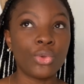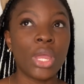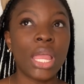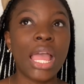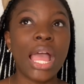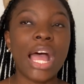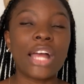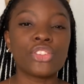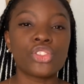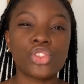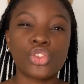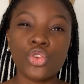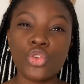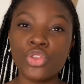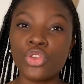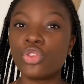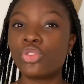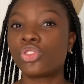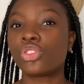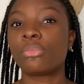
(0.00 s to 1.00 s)
and show you
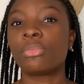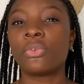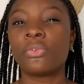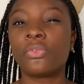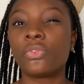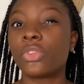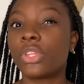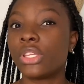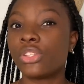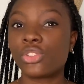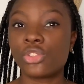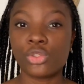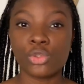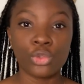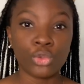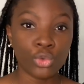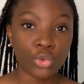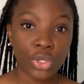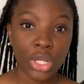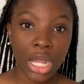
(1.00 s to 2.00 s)
some of the things to
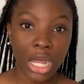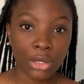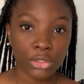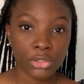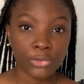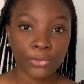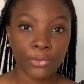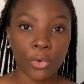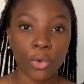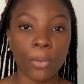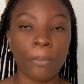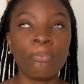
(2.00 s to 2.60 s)
look out for.